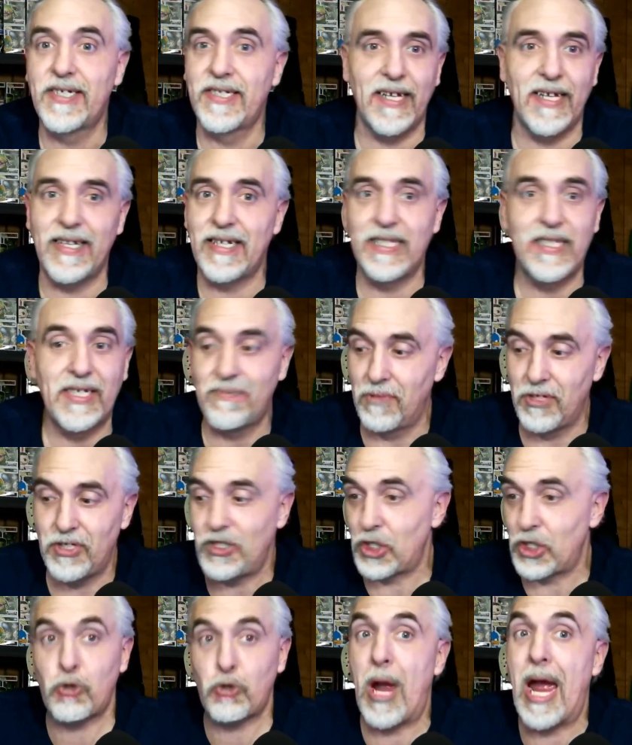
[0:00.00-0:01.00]
Just like
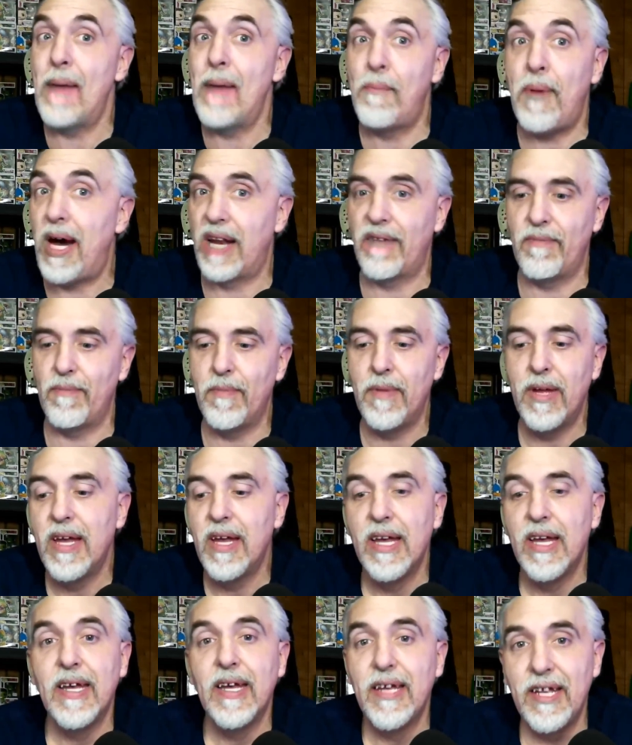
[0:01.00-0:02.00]
smush the crap out of him,
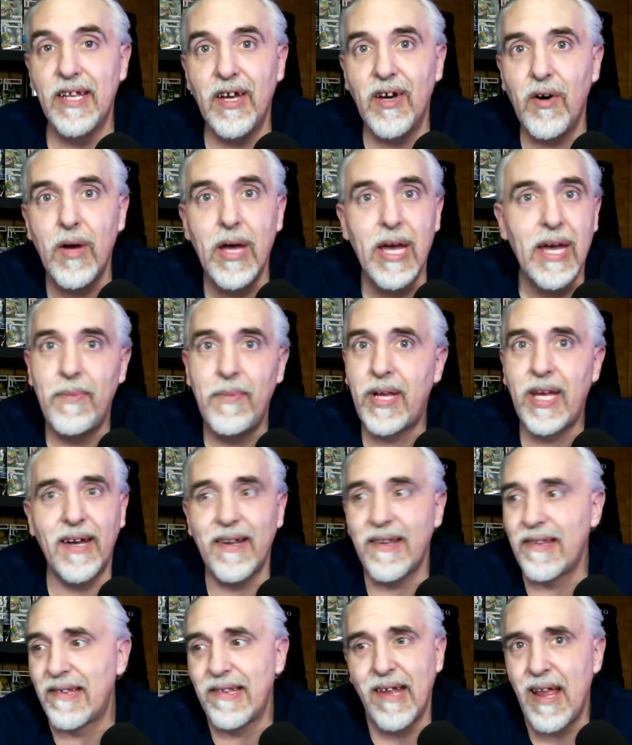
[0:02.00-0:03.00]
you know,
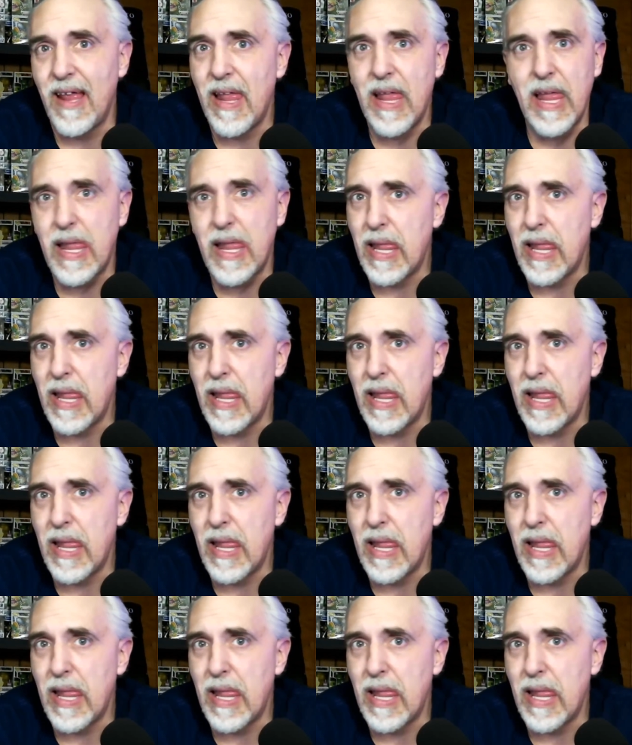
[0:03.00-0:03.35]
because